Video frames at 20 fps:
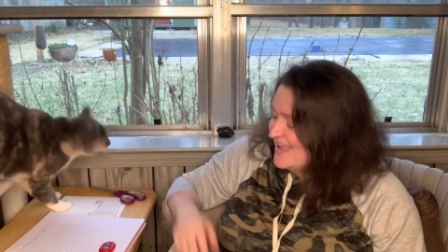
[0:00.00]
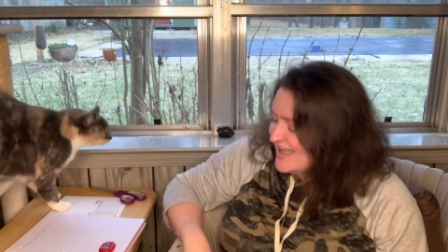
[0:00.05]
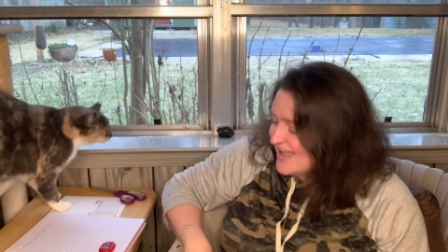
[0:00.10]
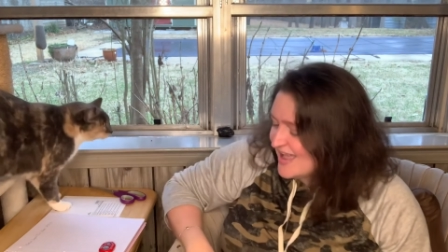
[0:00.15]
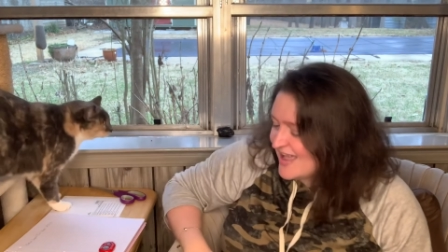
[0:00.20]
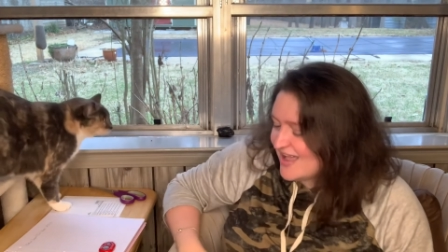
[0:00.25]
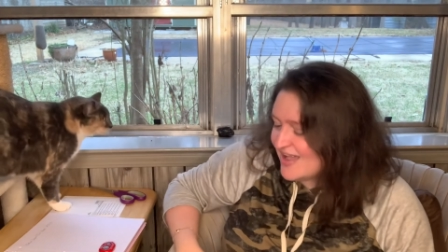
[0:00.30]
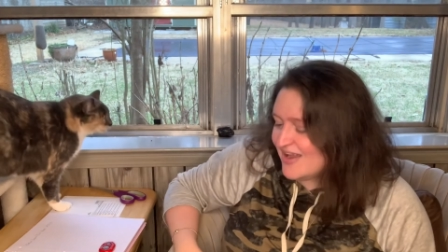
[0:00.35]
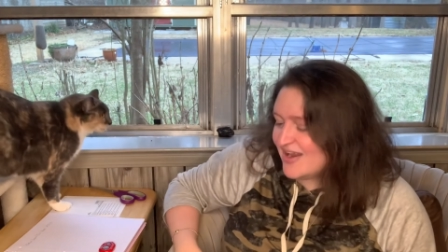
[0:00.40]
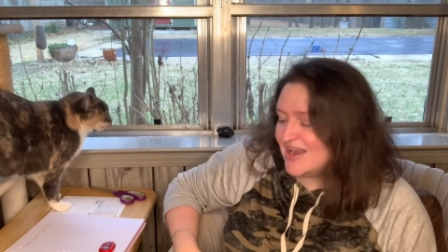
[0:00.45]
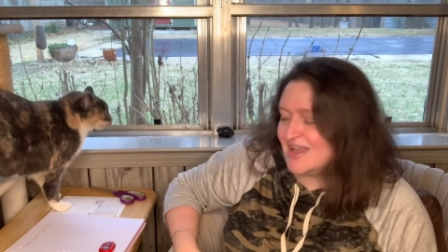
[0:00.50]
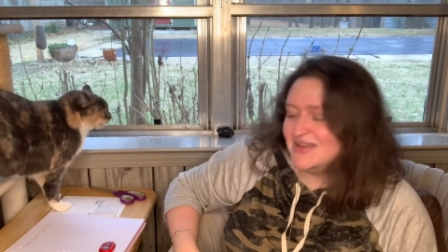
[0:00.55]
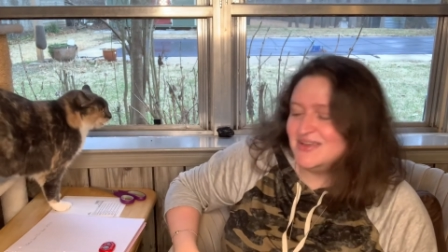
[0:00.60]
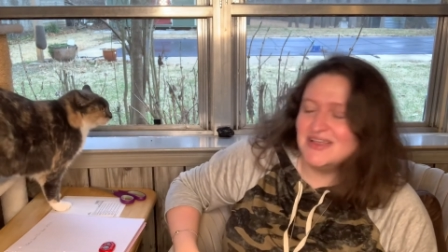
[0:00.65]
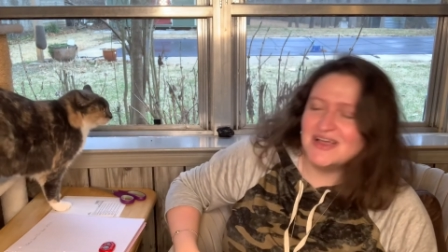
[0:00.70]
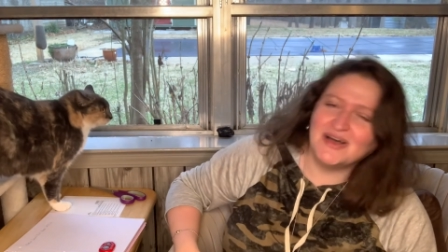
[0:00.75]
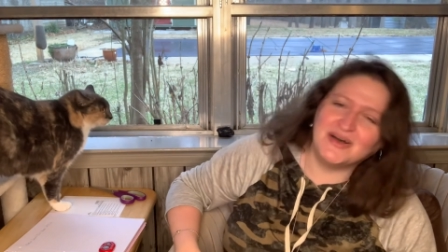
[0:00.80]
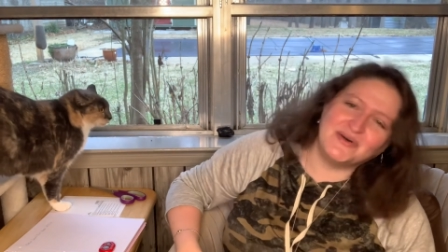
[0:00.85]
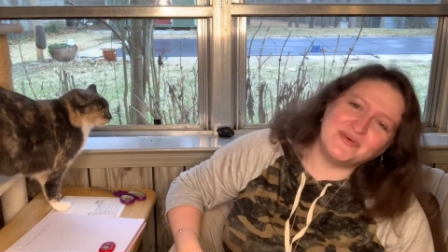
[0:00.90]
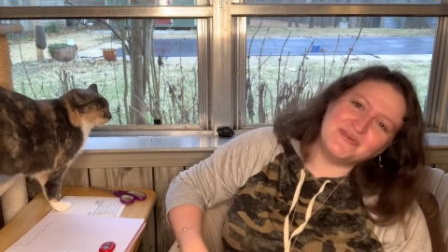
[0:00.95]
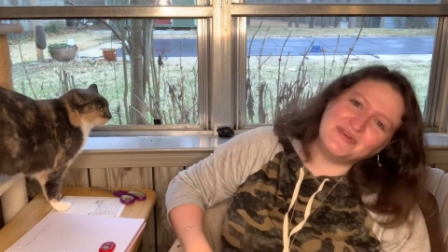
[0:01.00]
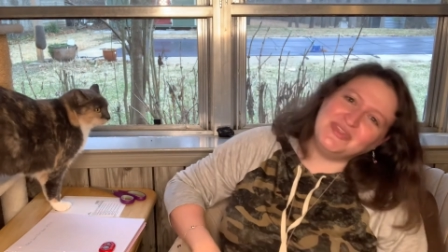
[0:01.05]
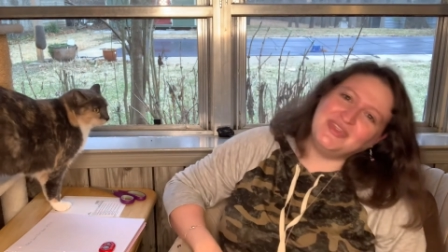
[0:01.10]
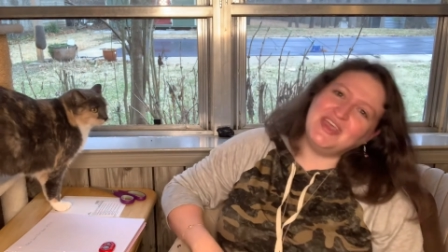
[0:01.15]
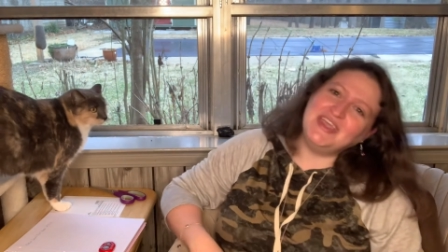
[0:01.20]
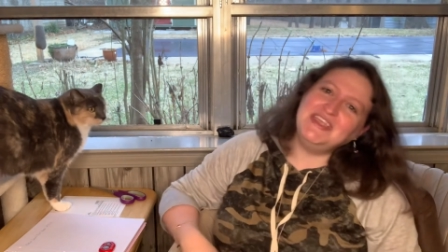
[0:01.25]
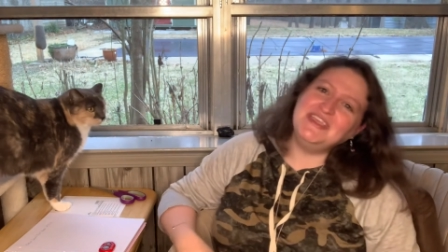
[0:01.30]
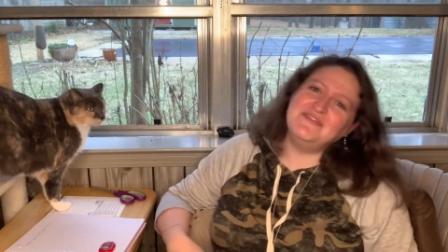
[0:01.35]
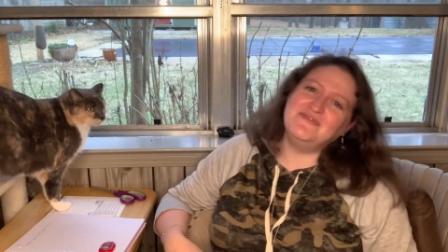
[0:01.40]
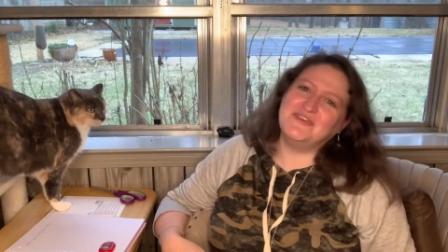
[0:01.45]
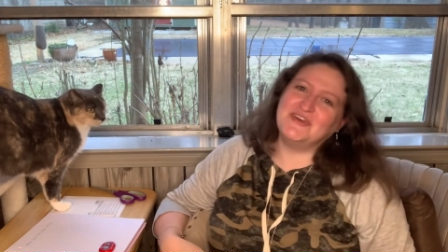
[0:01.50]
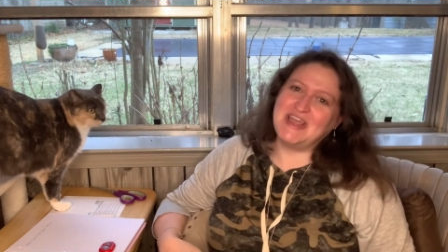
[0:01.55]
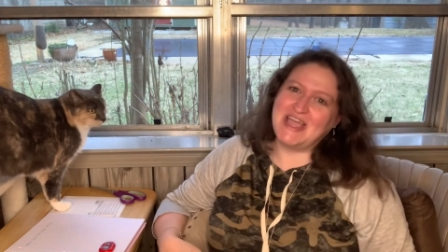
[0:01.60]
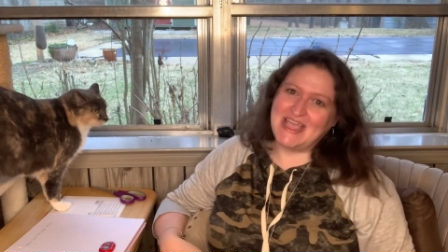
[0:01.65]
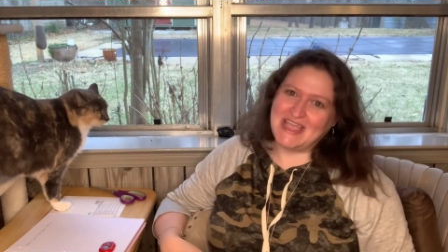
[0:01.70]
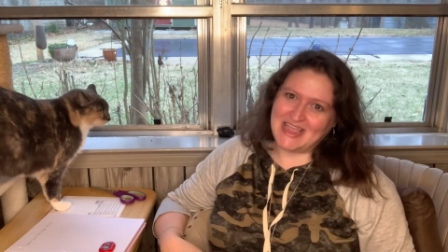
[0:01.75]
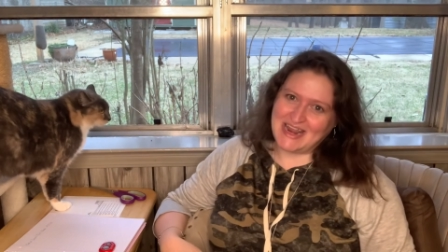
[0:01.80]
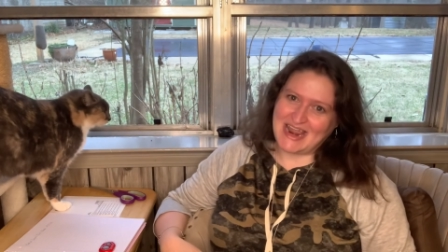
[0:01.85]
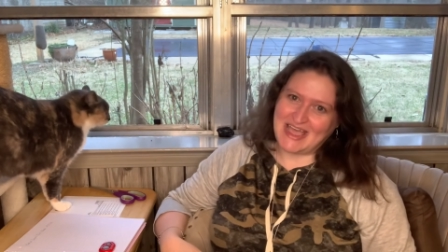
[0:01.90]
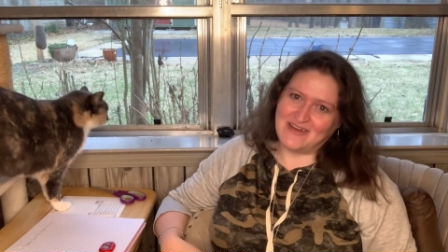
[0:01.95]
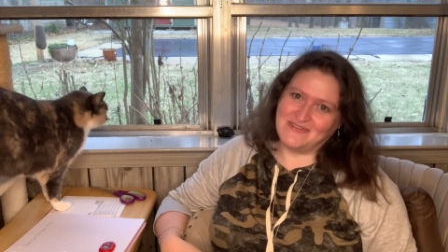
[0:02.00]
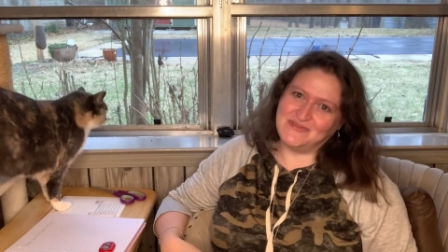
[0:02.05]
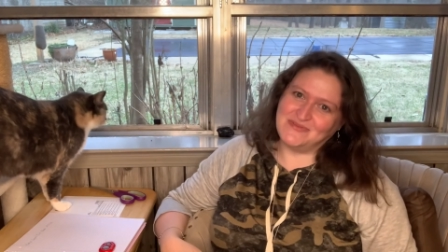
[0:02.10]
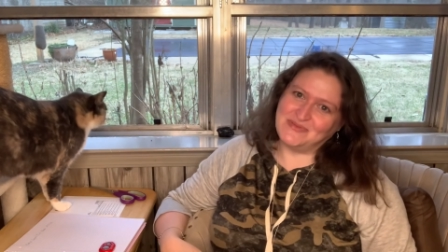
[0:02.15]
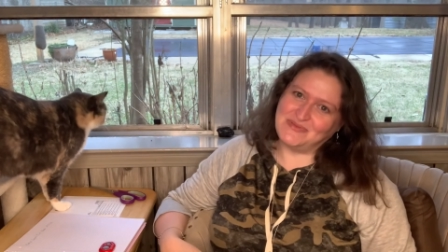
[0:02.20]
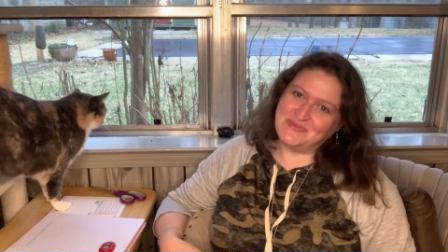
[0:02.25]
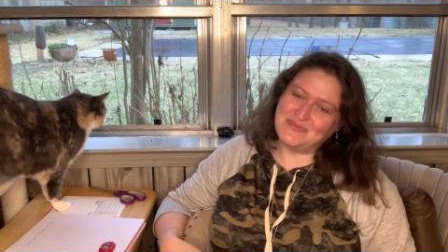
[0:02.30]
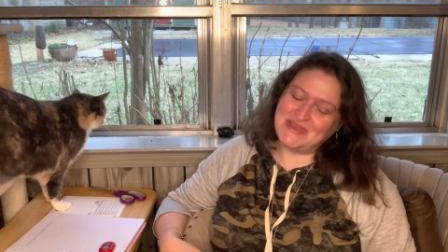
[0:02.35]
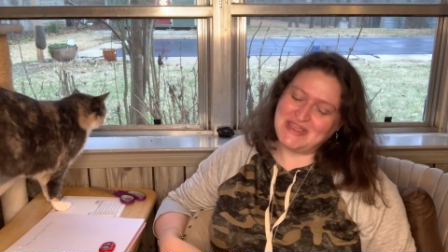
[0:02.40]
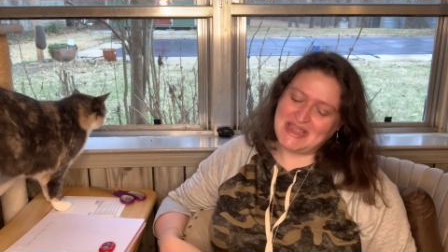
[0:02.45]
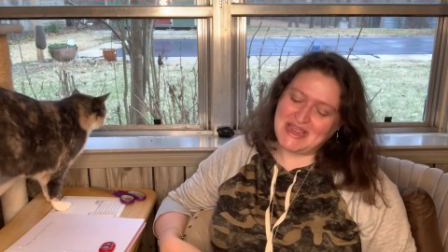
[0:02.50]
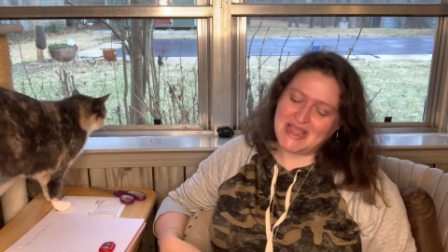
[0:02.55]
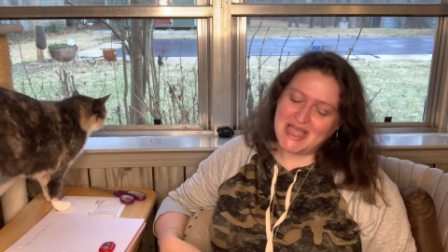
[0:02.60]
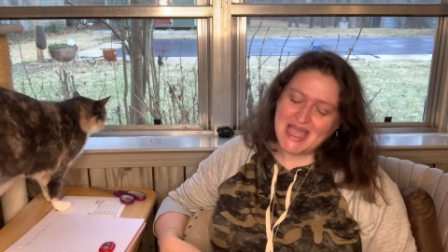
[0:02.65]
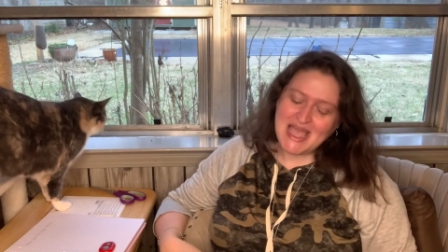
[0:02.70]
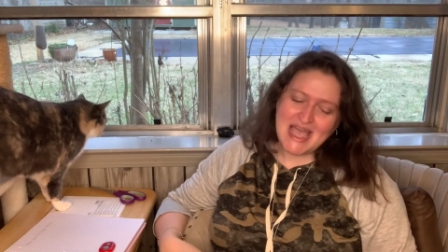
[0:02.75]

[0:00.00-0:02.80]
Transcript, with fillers: all right y'all well thank you for hanging out with me